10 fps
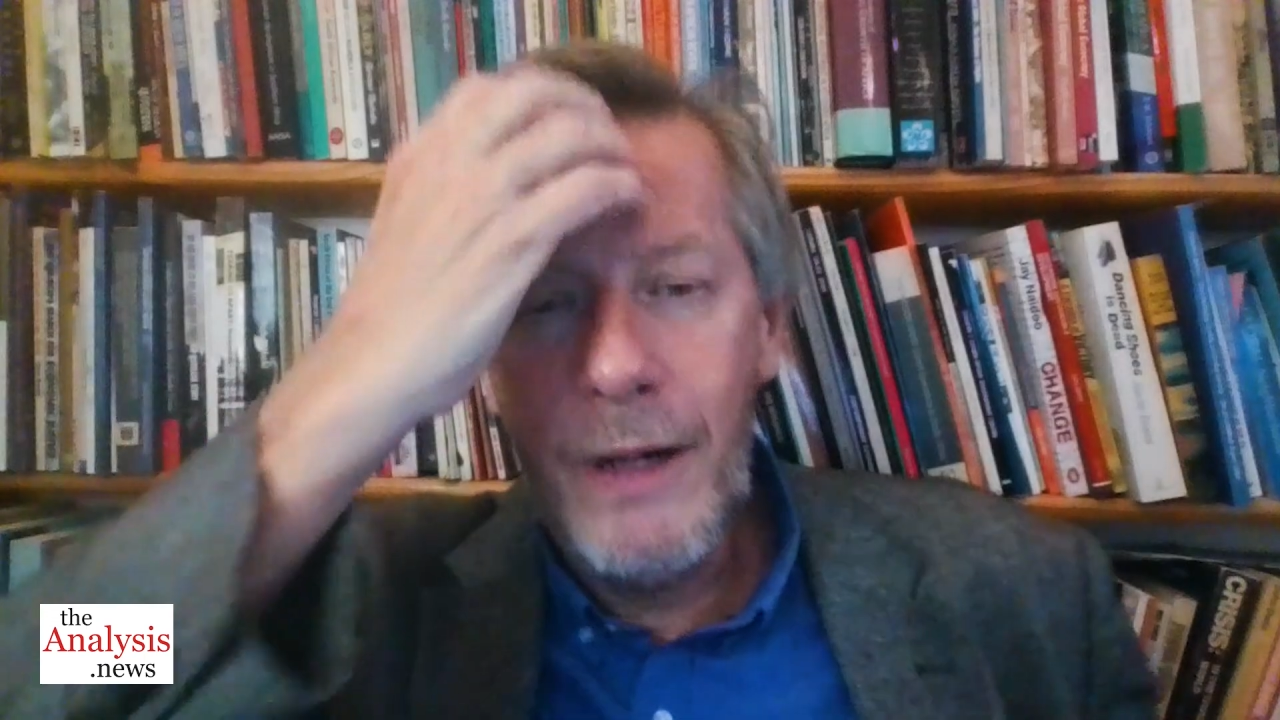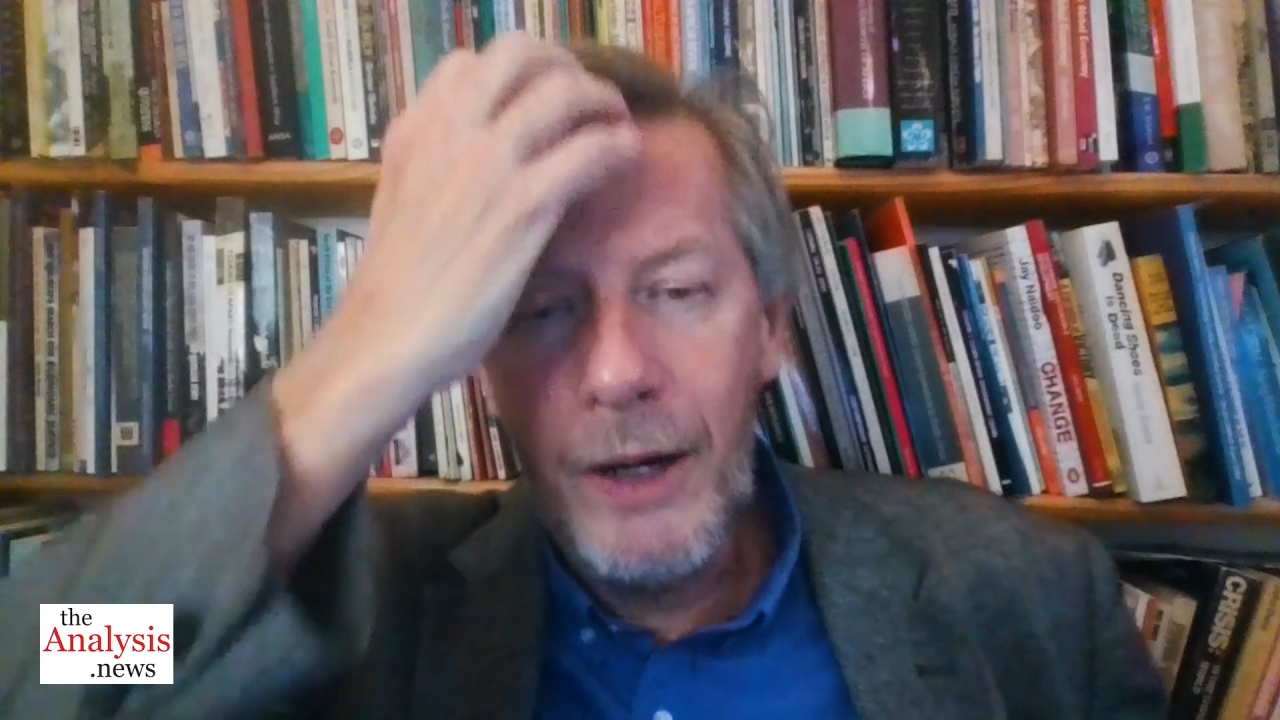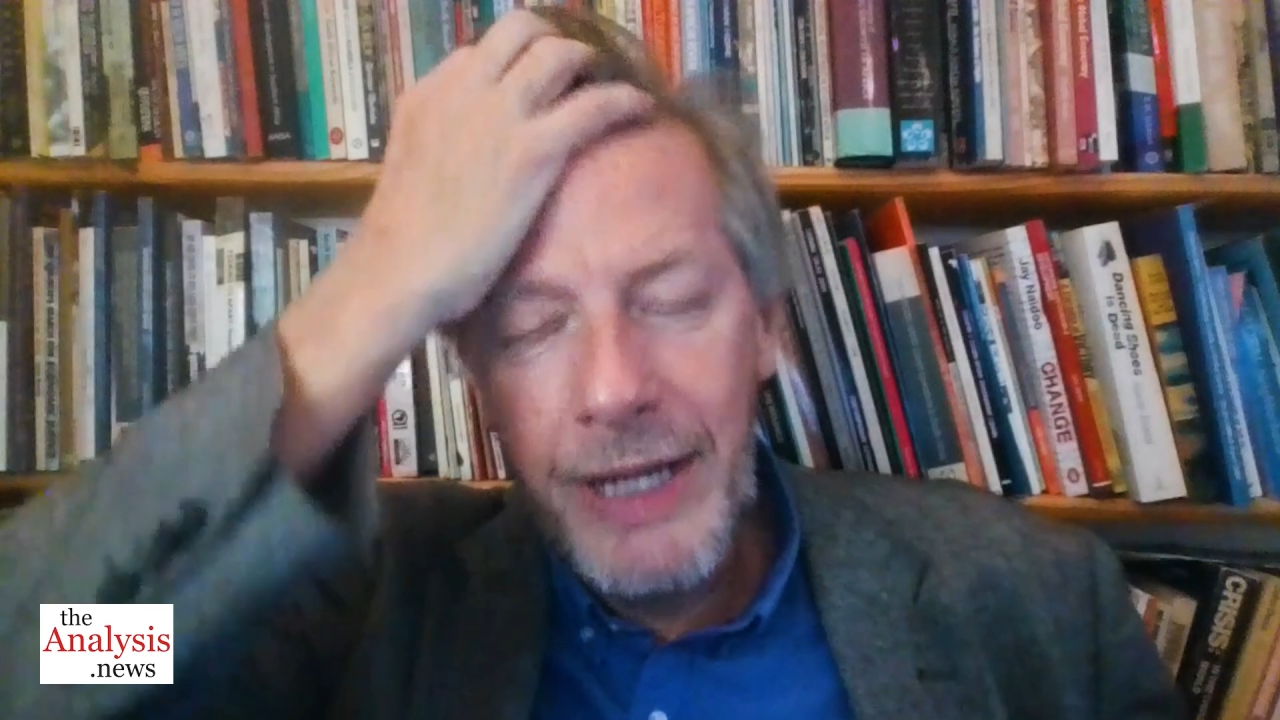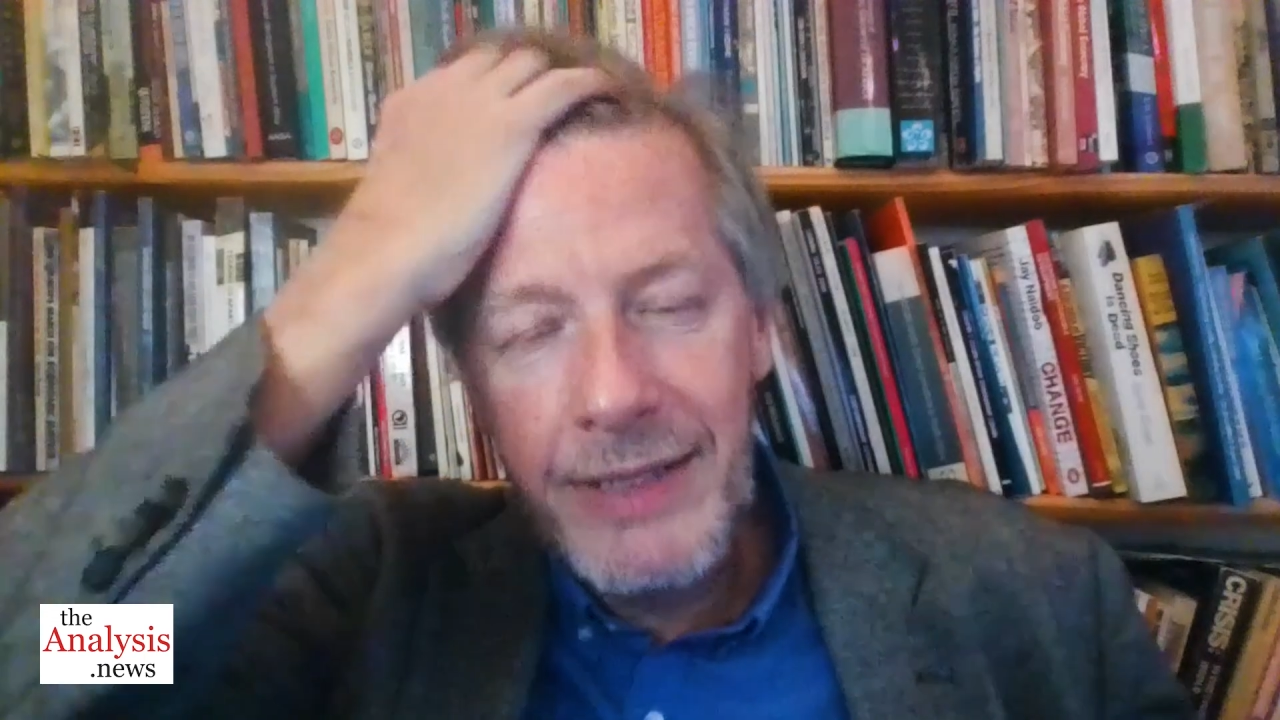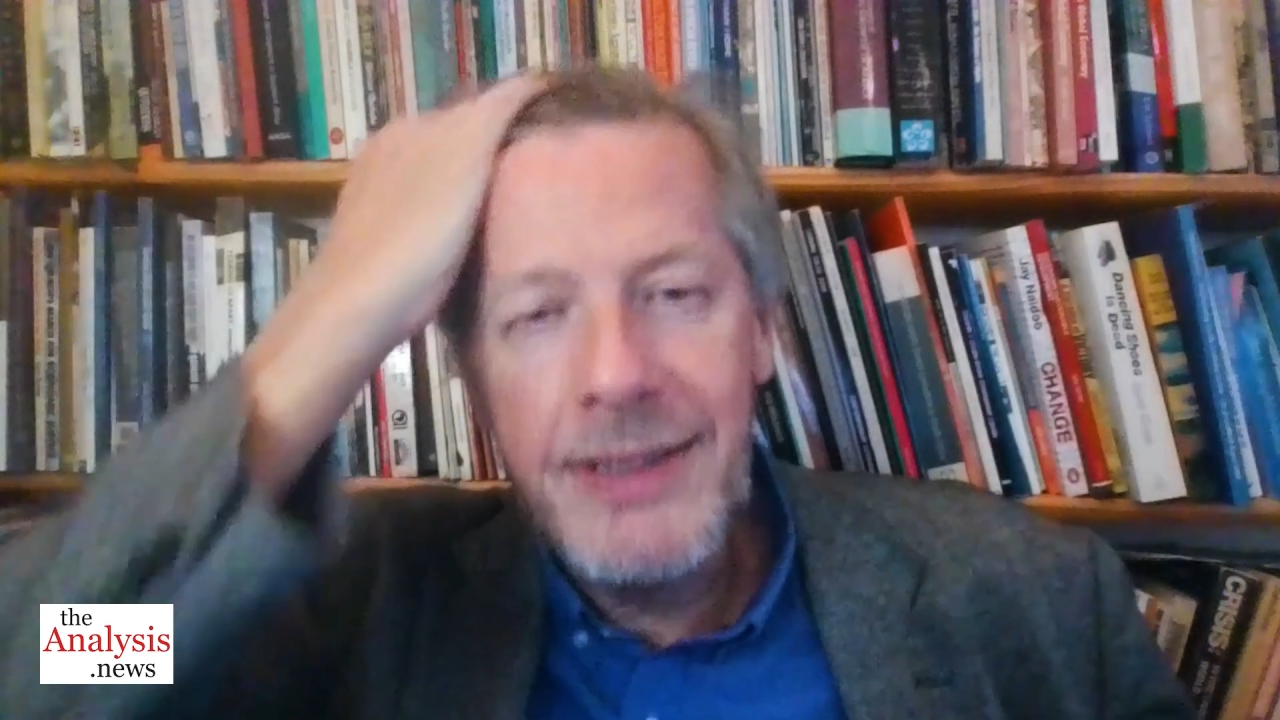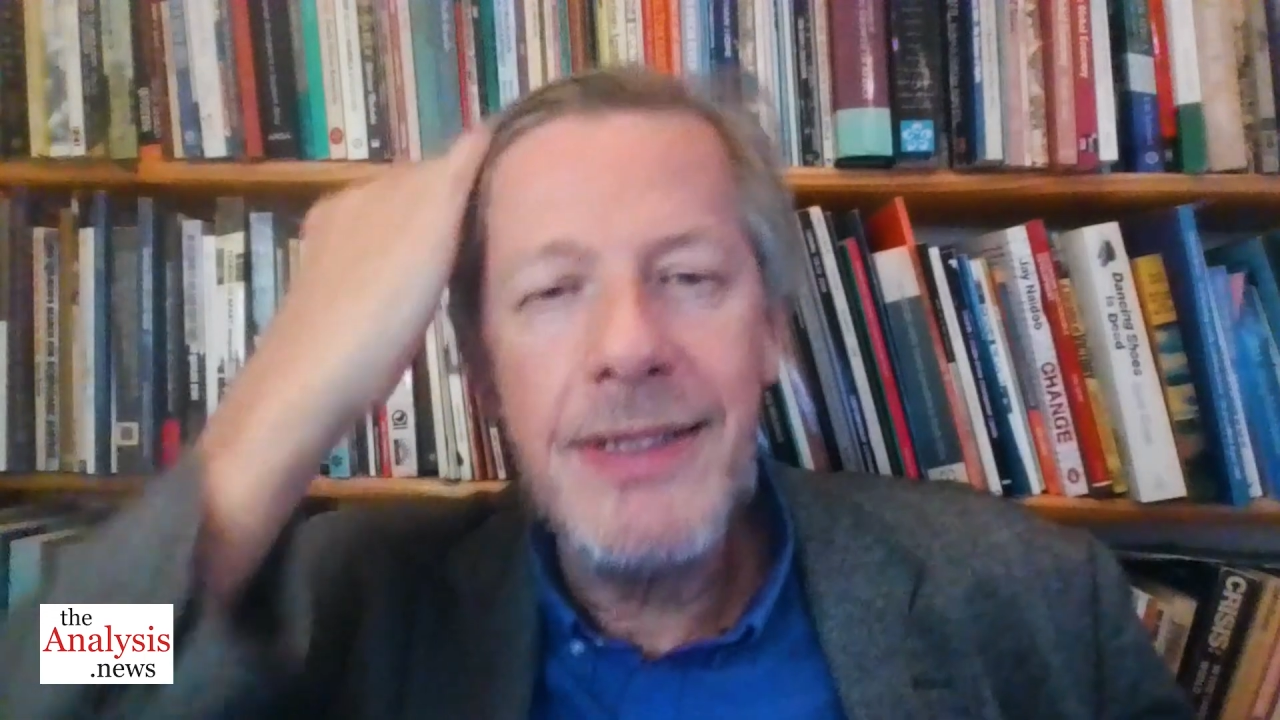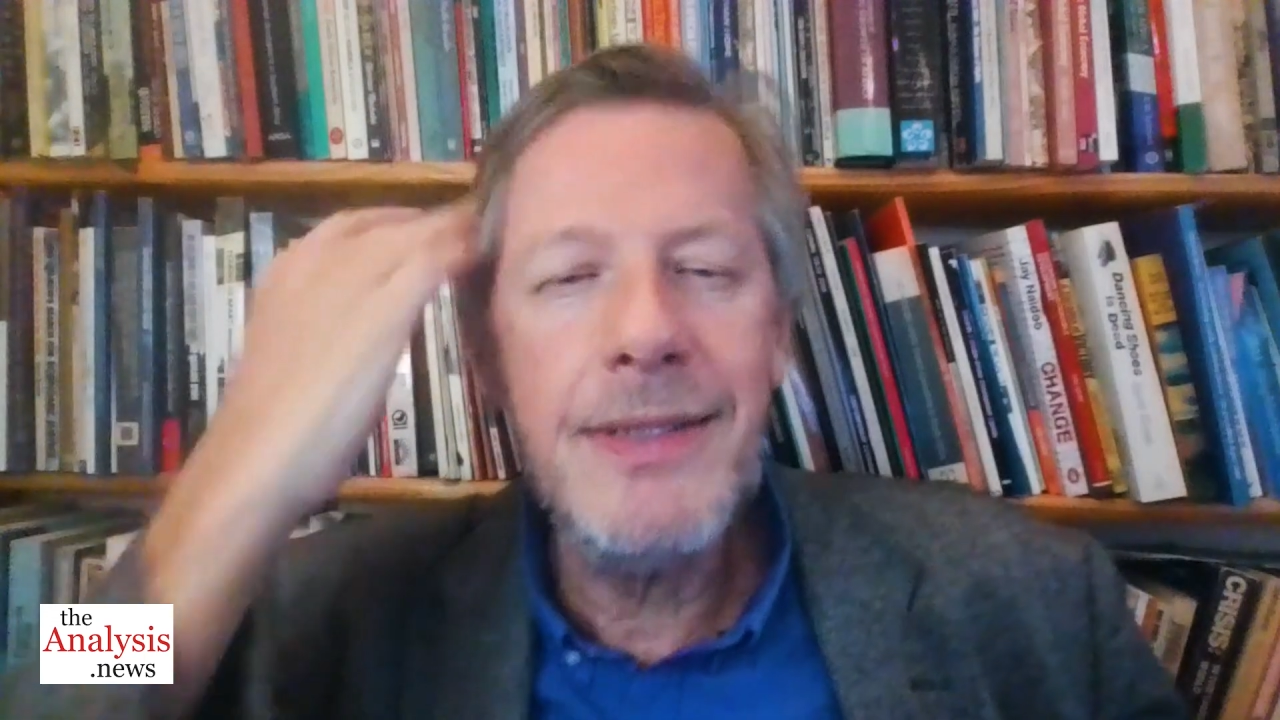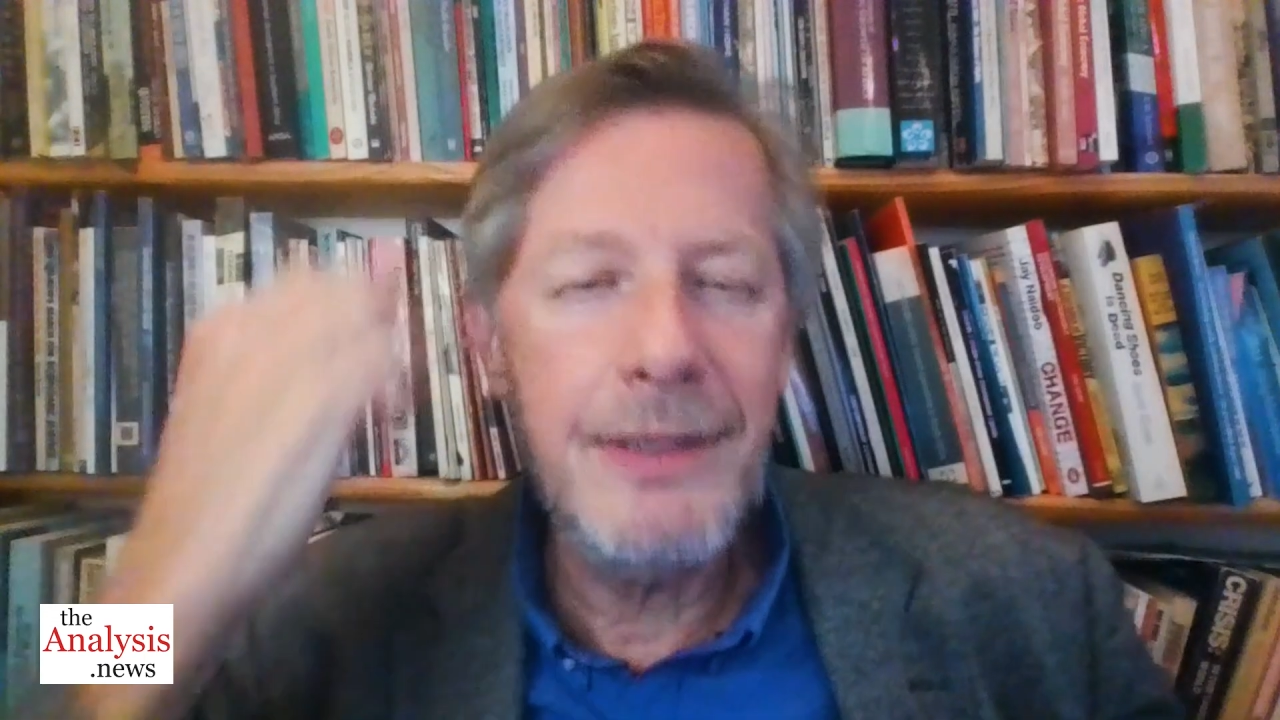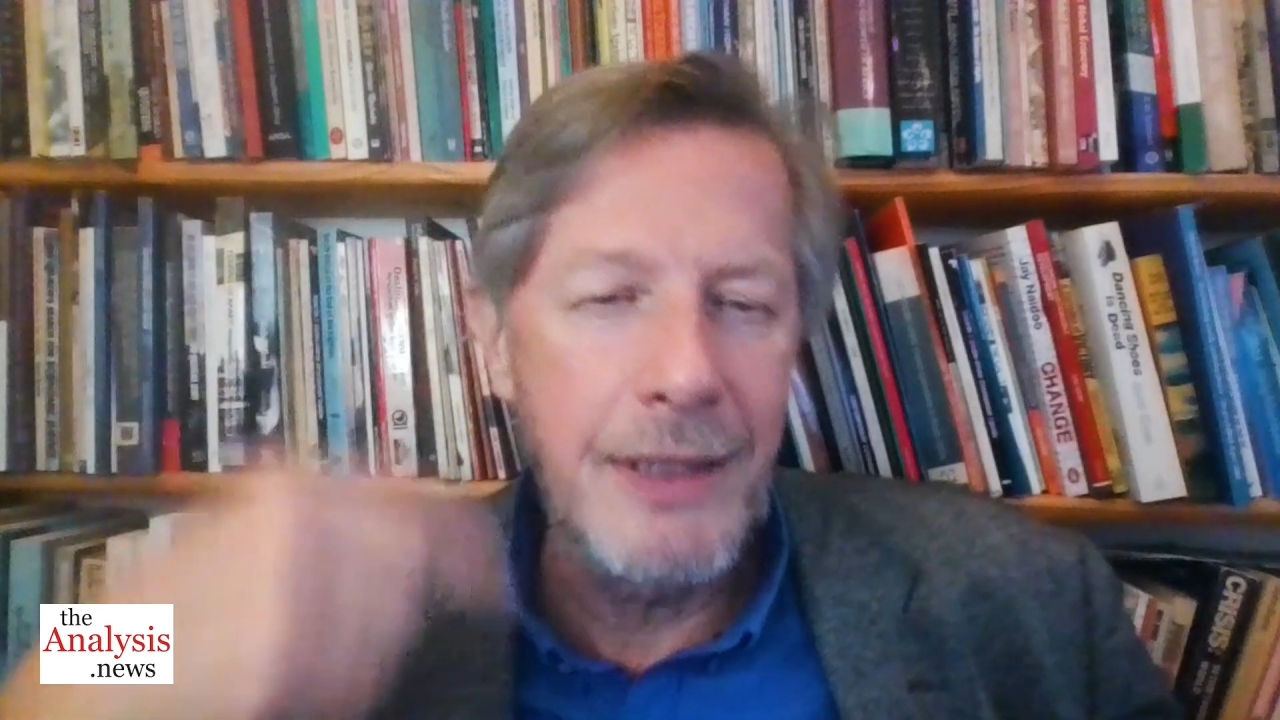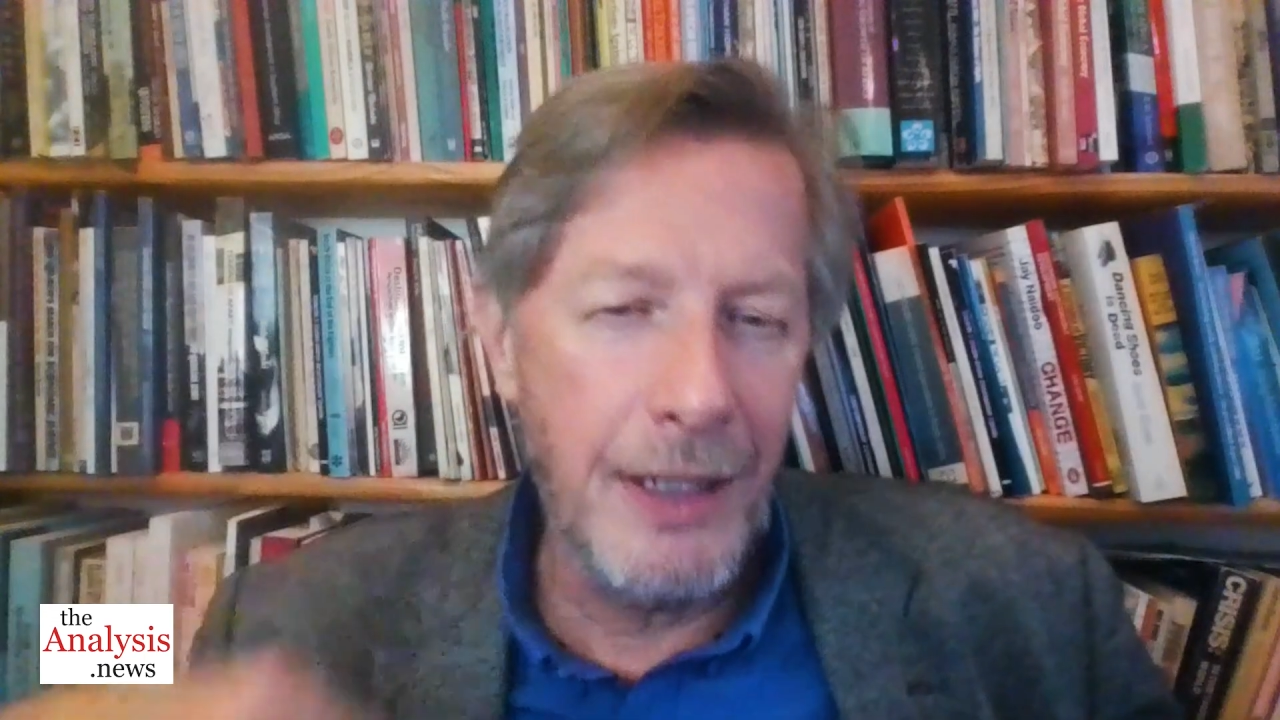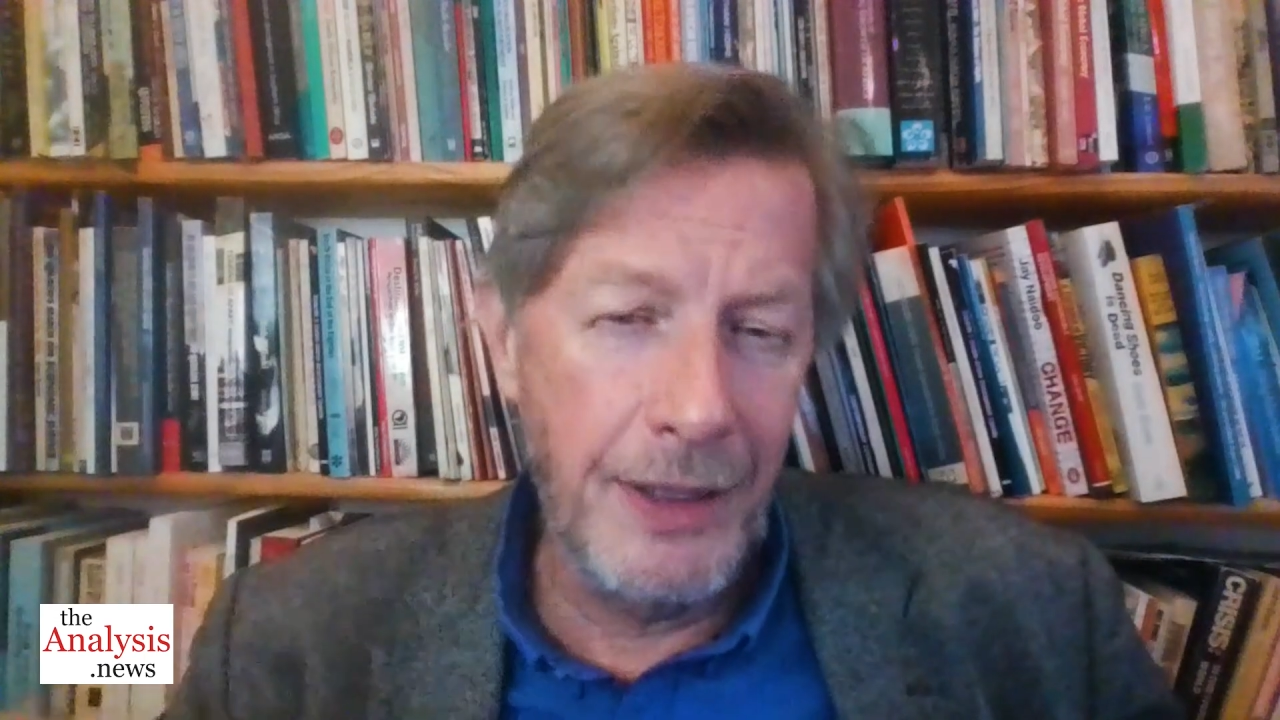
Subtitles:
Oh, yes, this is an